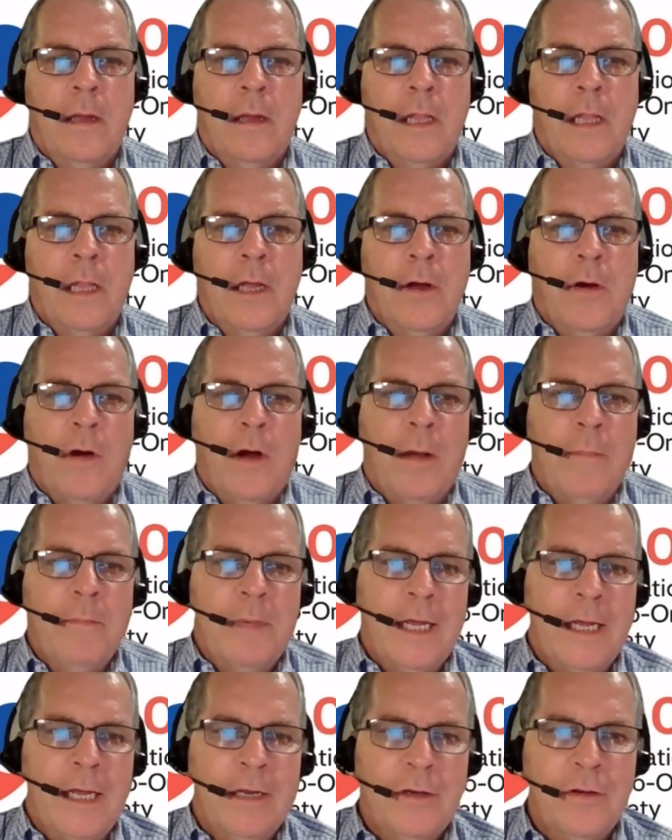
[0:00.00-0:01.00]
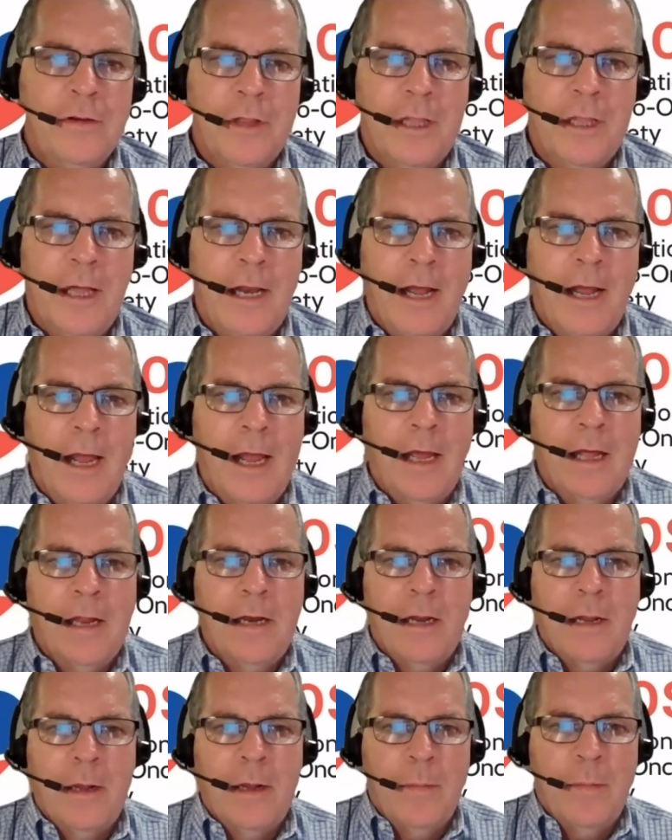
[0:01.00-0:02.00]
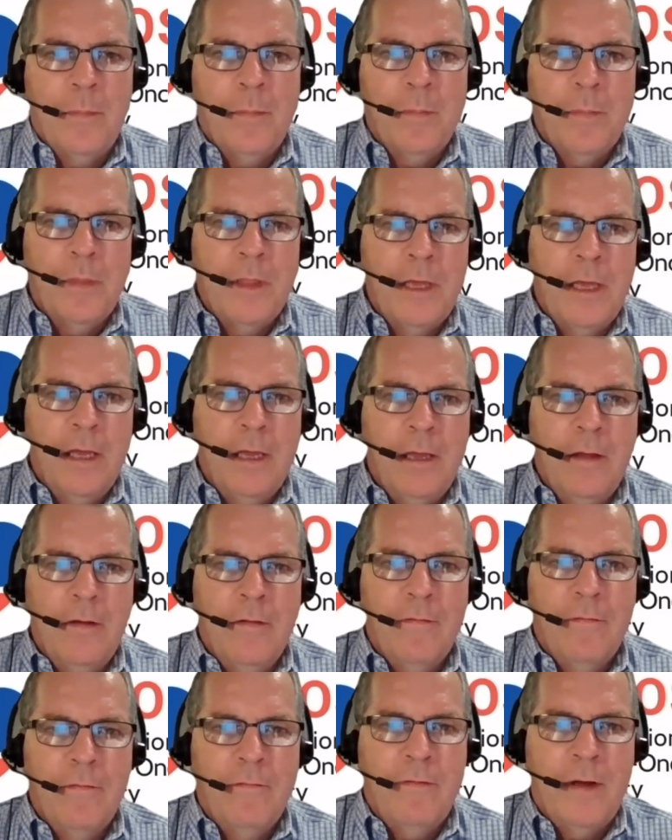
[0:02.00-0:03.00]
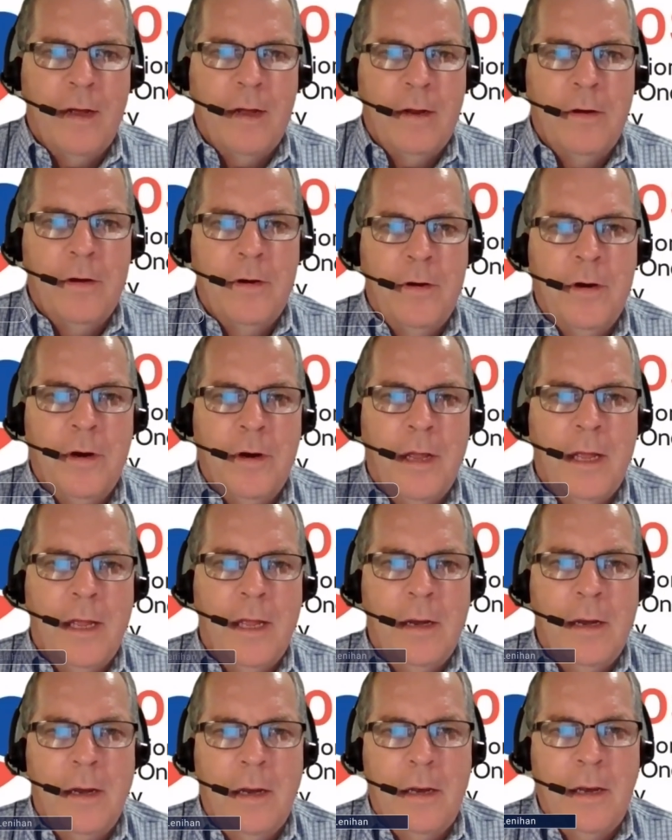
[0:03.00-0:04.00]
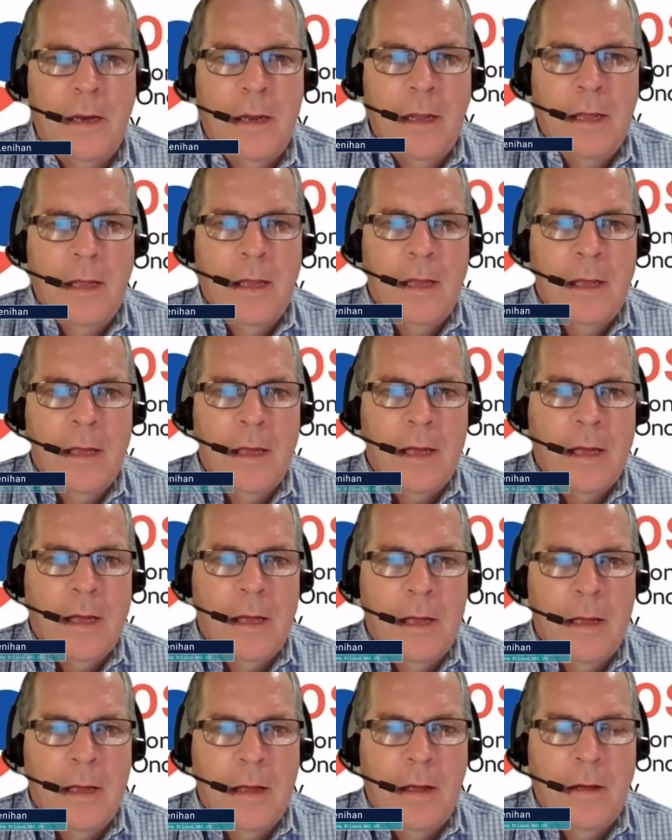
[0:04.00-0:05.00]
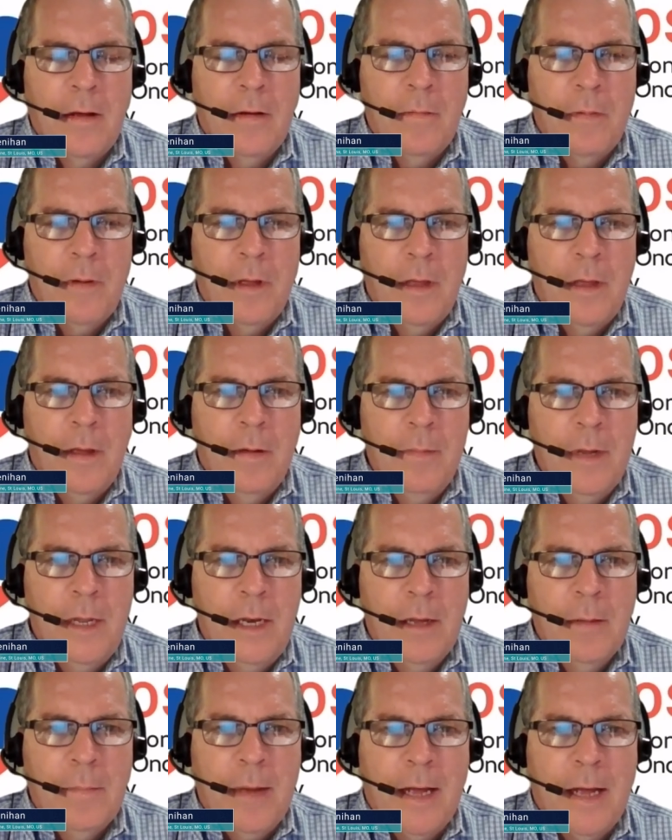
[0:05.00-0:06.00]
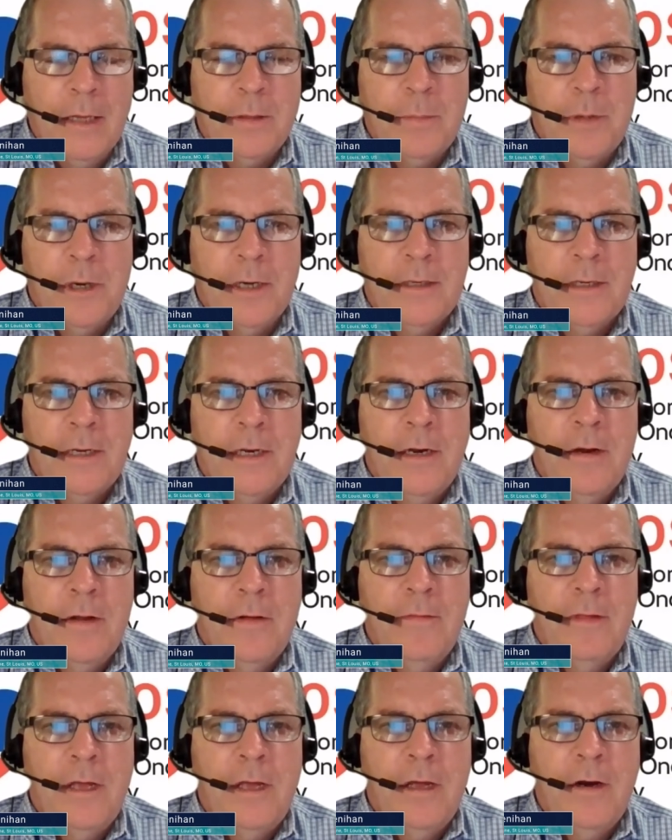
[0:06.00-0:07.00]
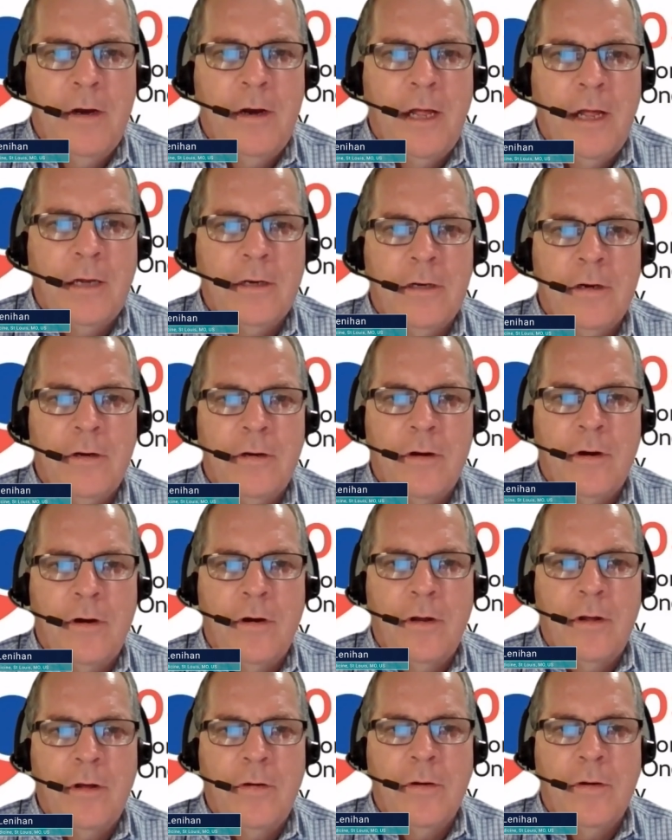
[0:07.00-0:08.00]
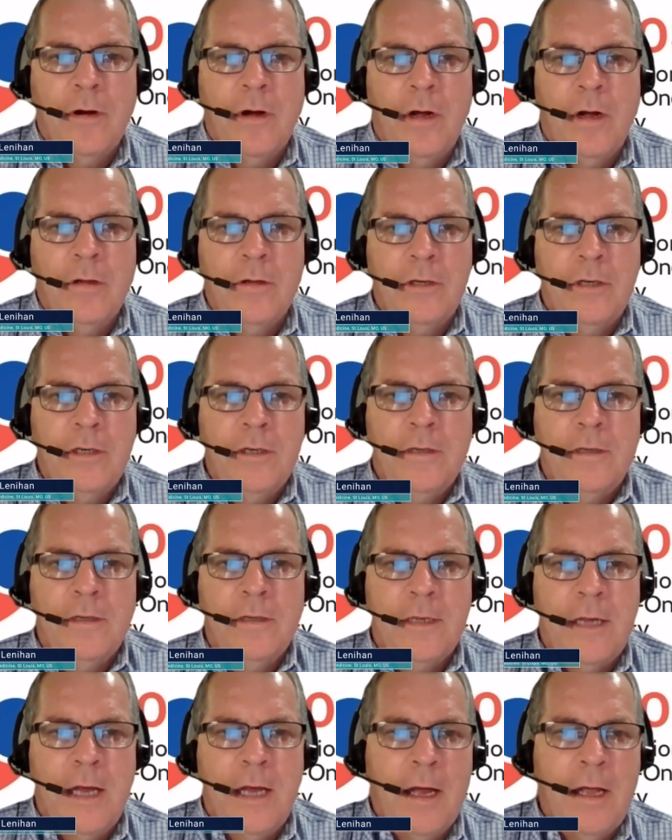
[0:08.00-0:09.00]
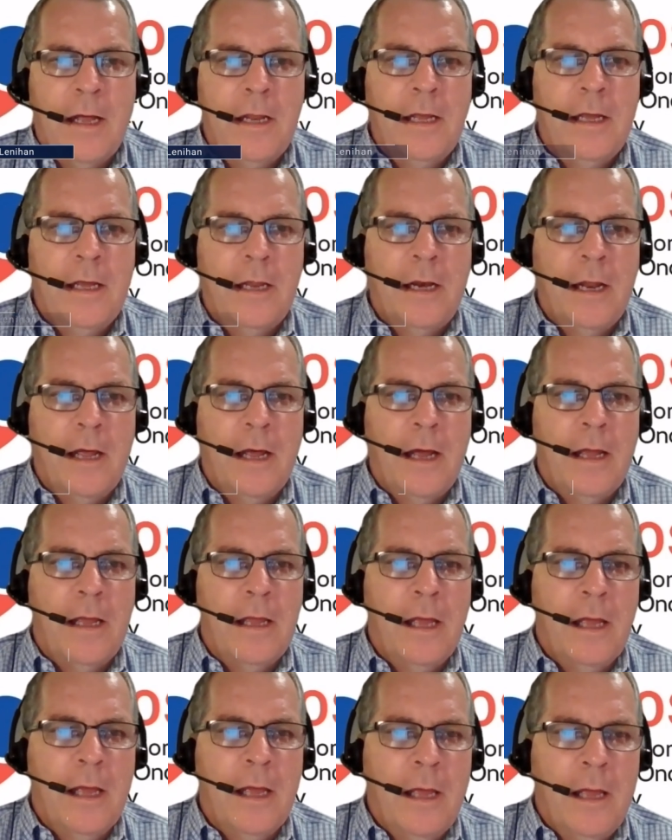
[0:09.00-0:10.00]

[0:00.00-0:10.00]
Hello, I'm Daniel Lenihan. I'm the founder and uh, immediate past president of the International Cardio Oncology Society, and I